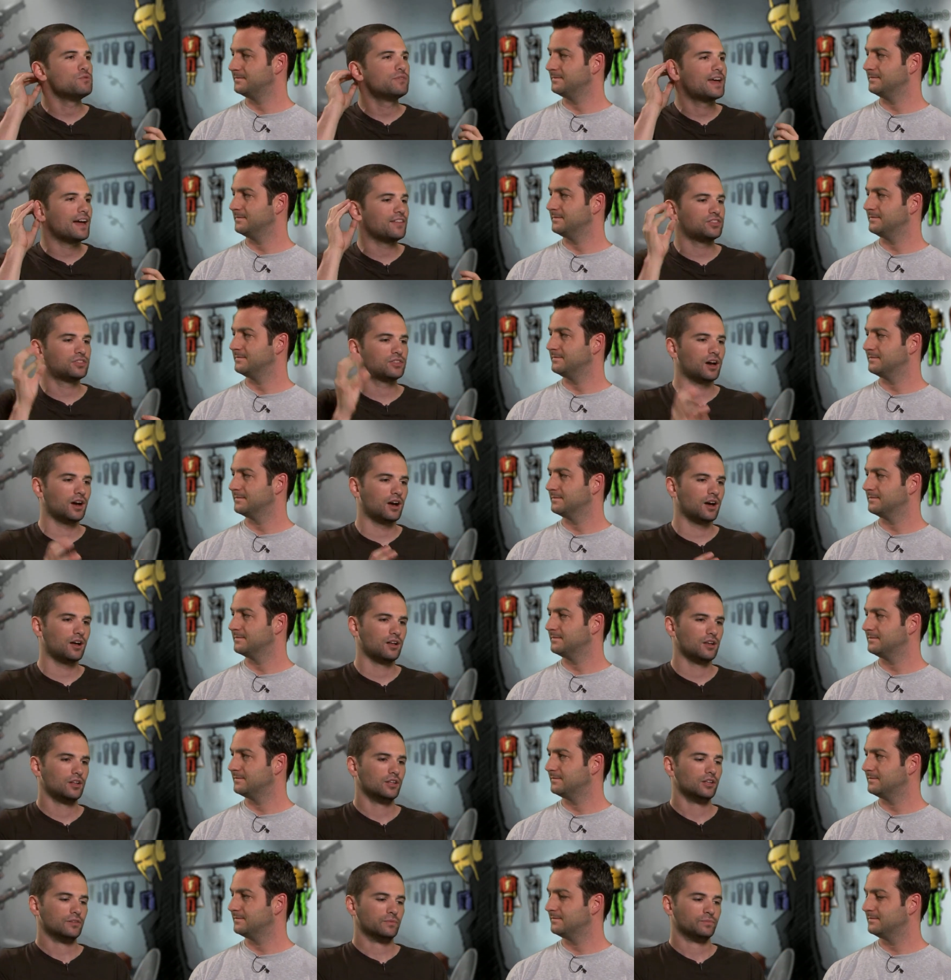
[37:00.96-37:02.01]
Speaker 1: you get the
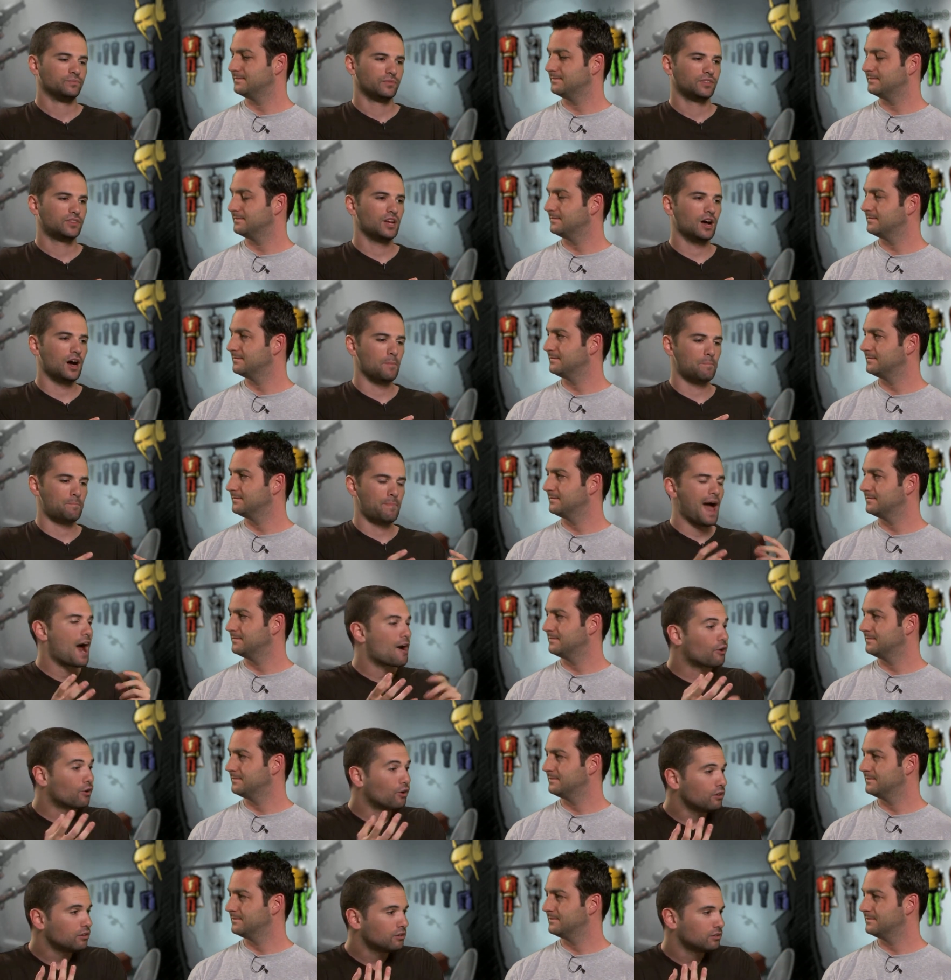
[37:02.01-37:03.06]
the
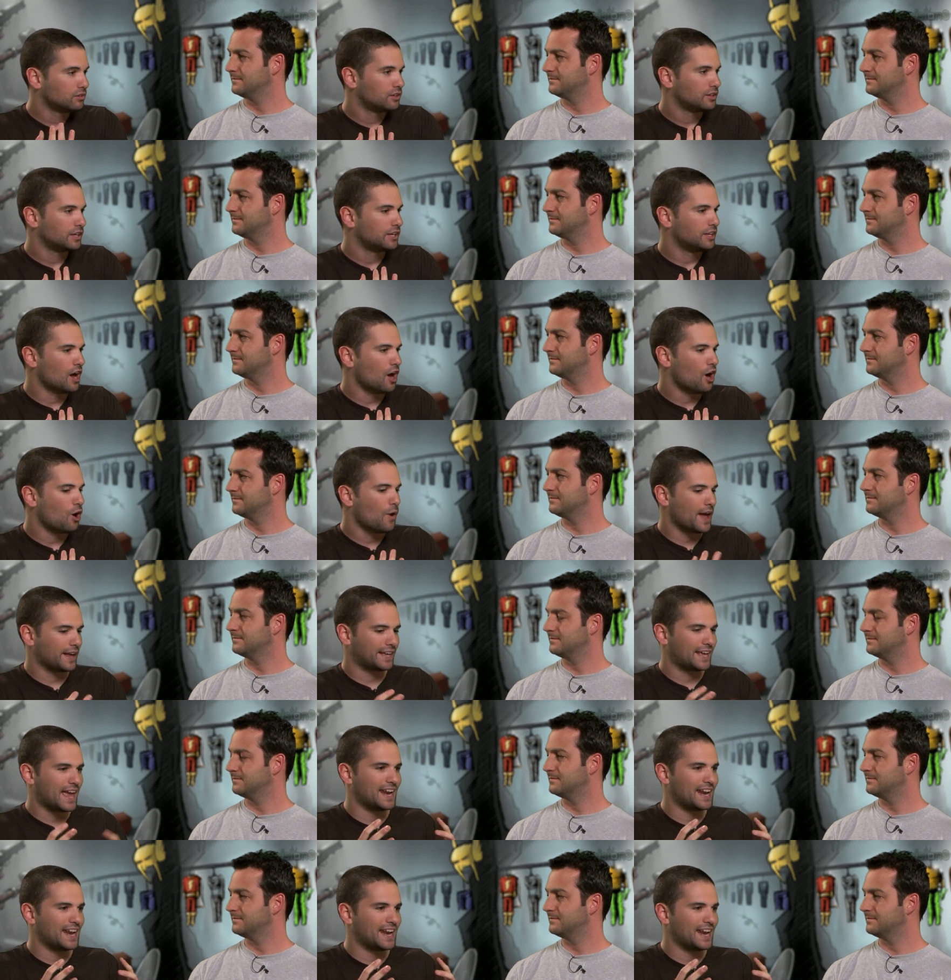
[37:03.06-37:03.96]
peril, you know, and